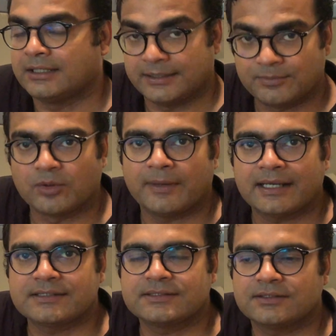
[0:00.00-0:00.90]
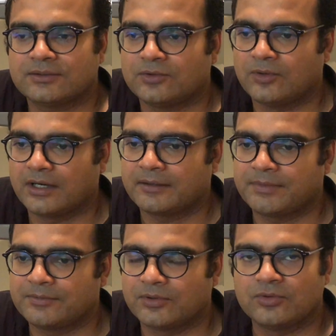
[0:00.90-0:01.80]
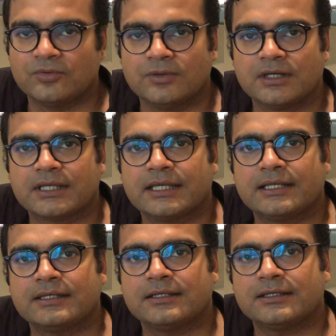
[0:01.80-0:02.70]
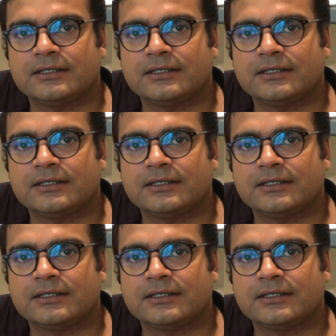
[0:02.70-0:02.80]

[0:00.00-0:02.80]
diplomats, who are people who work in